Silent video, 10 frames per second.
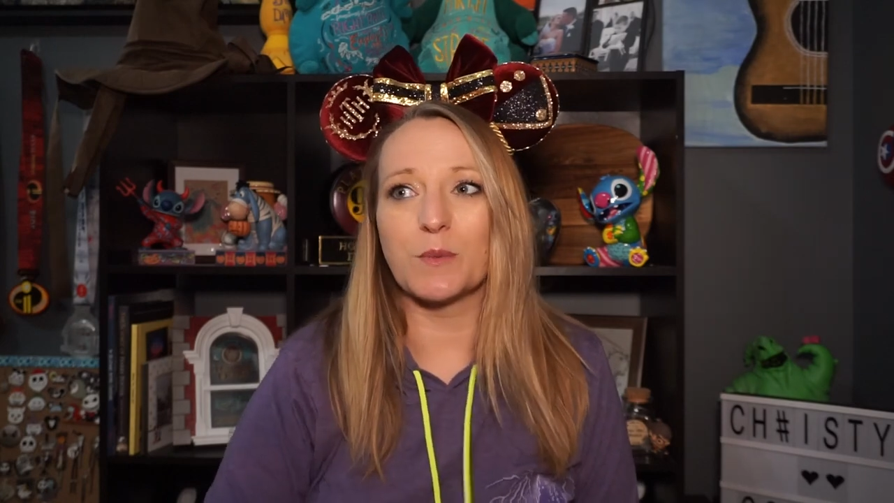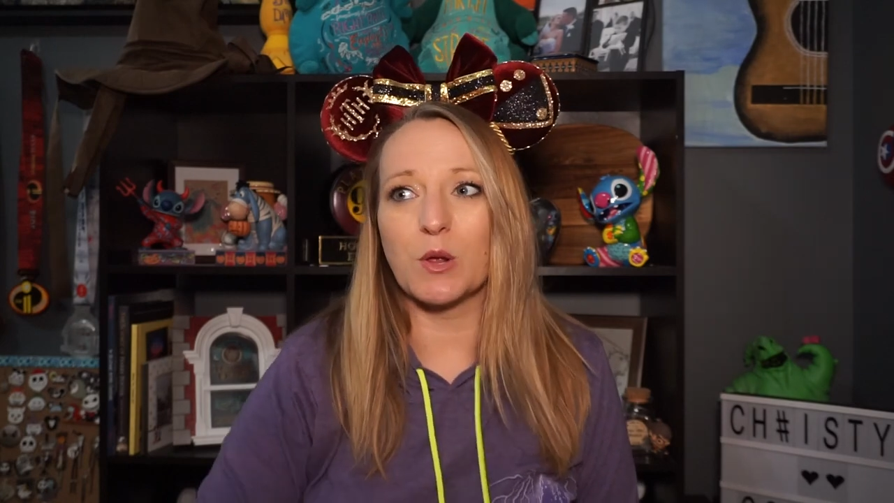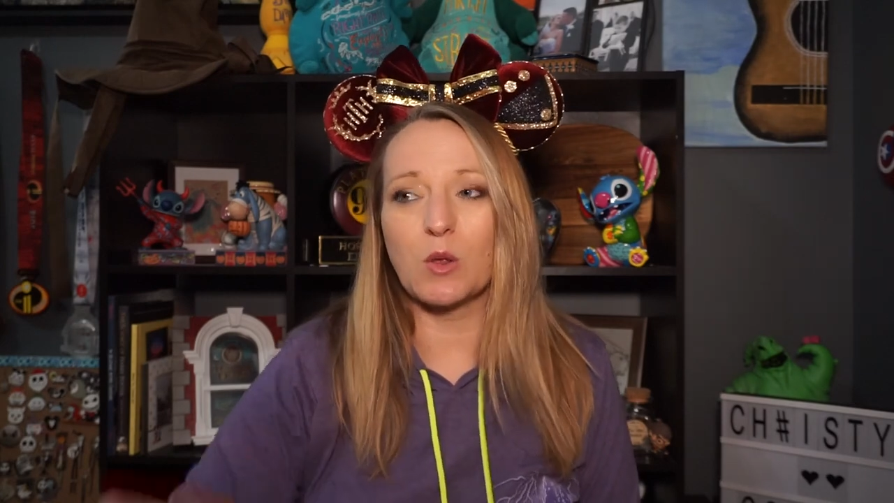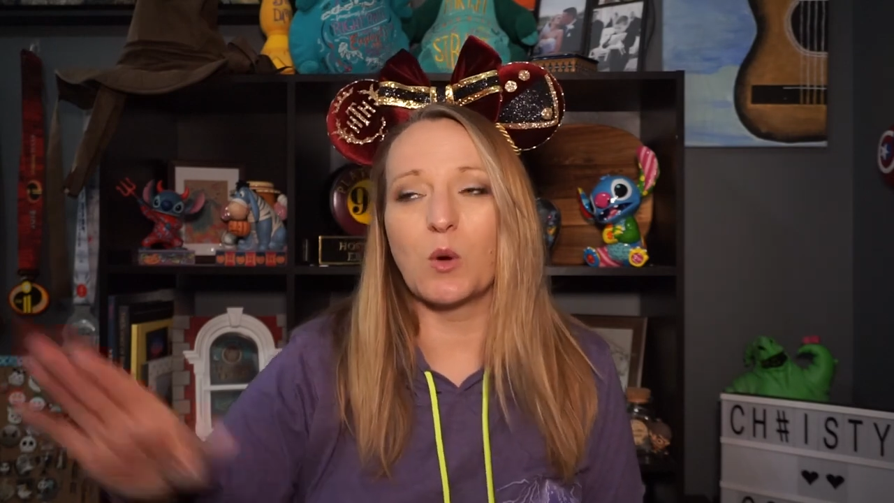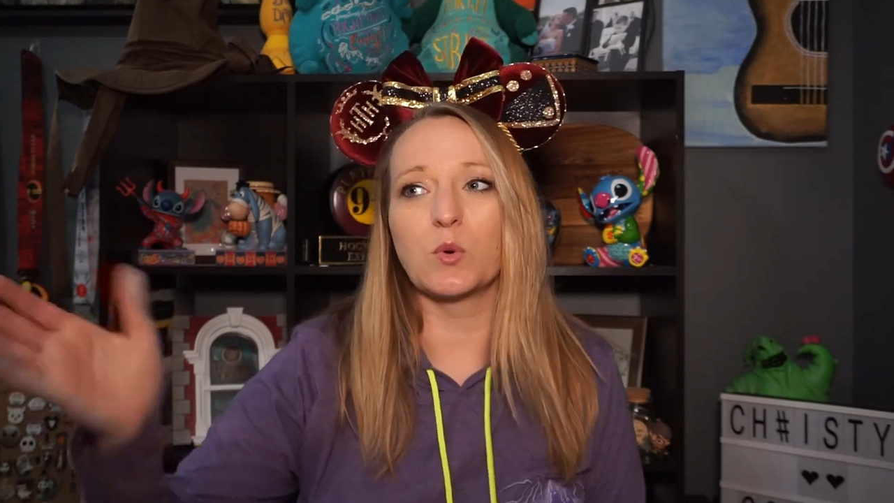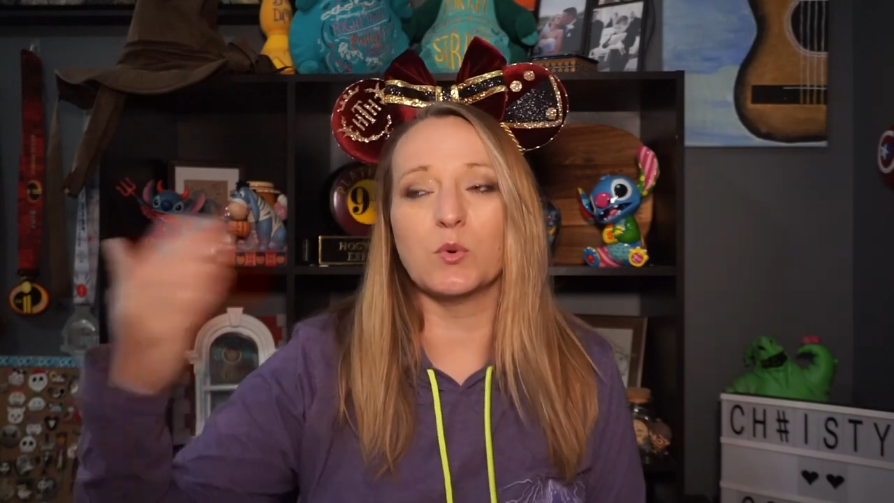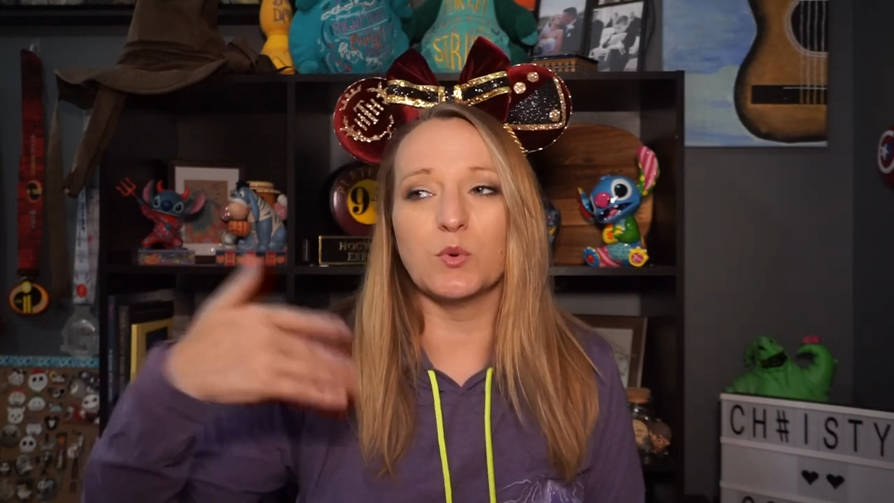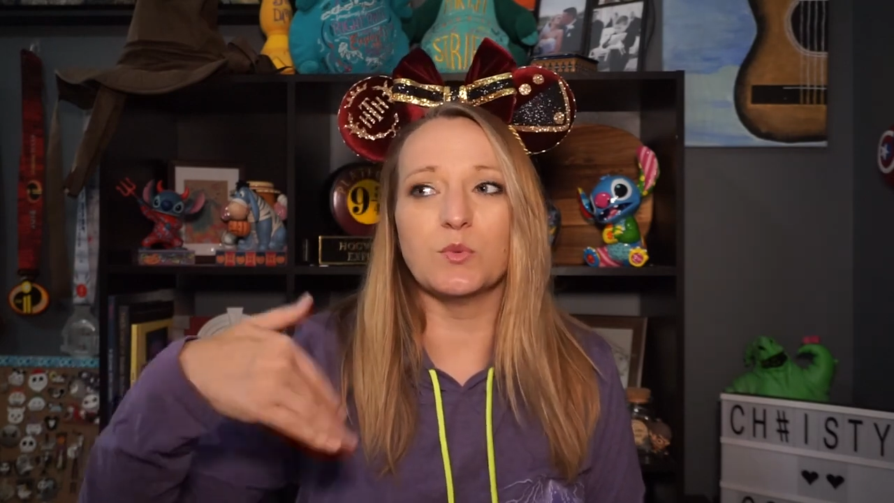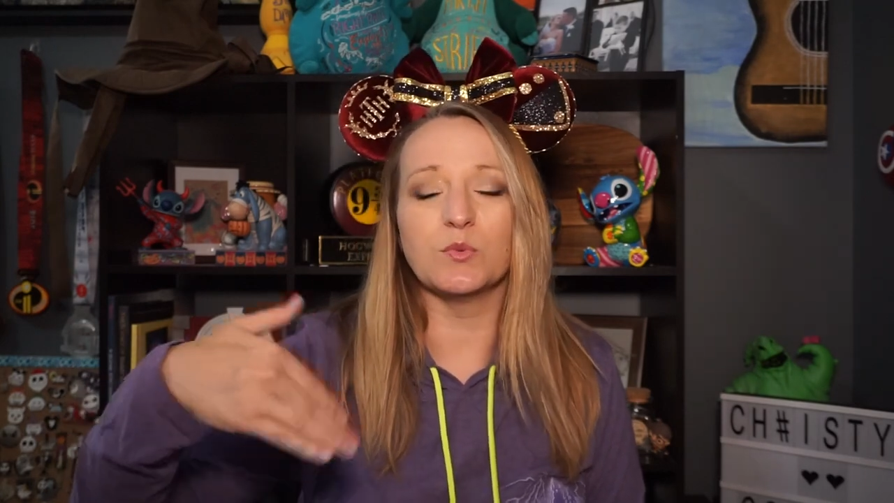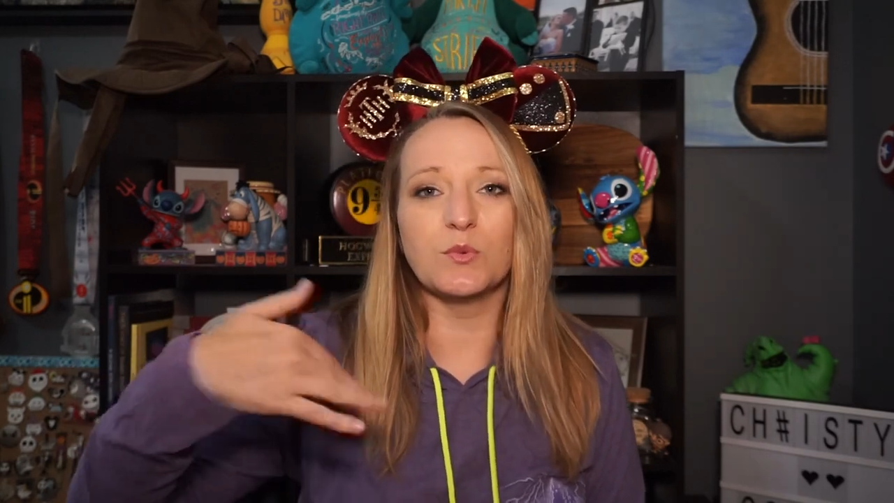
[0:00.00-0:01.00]
but a
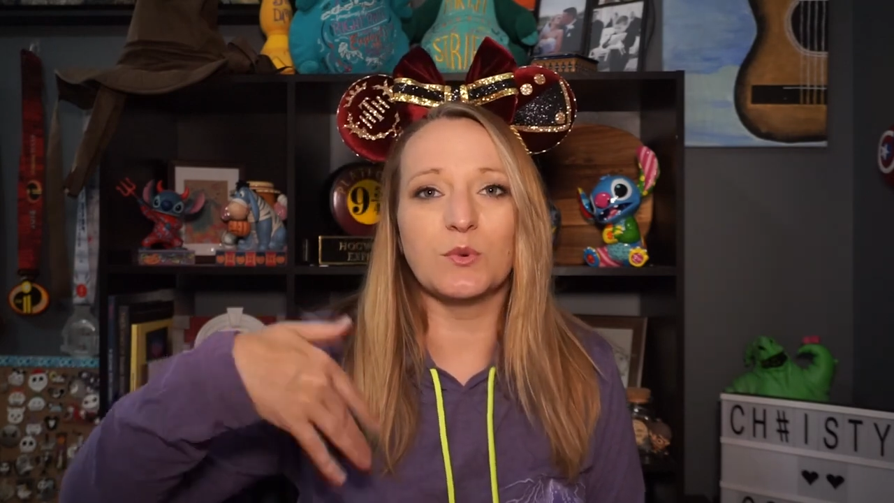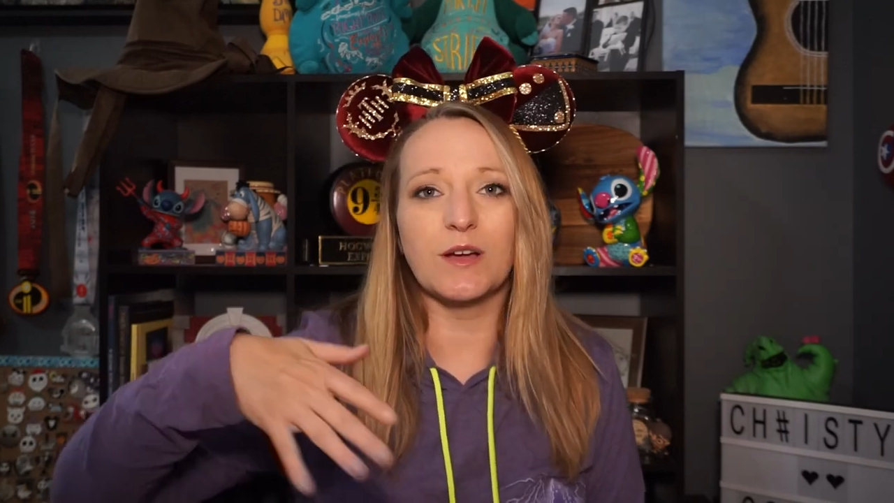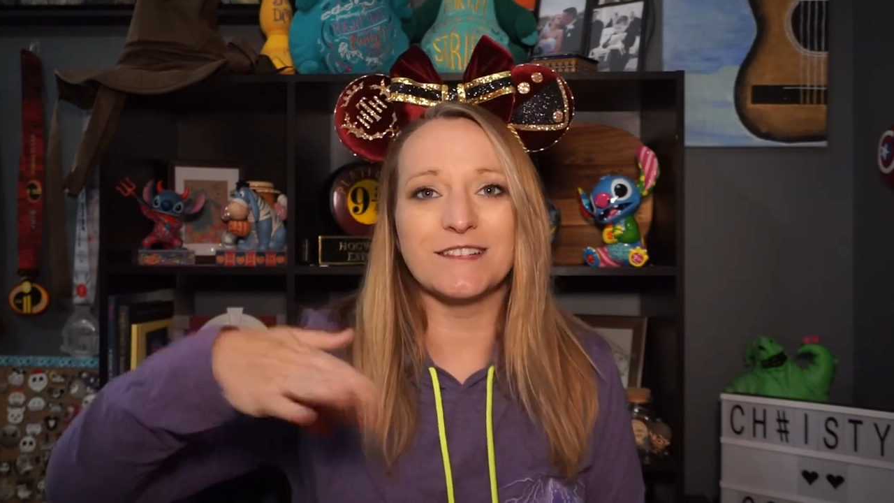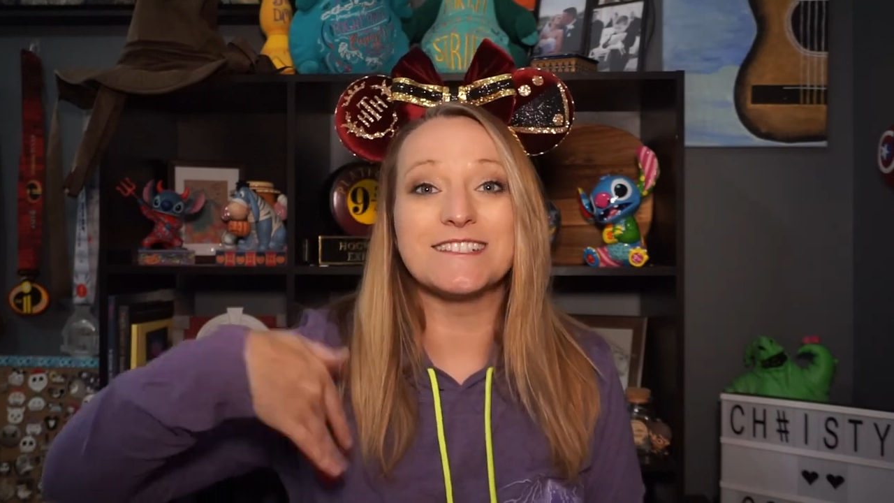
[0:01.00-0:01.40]
local uh,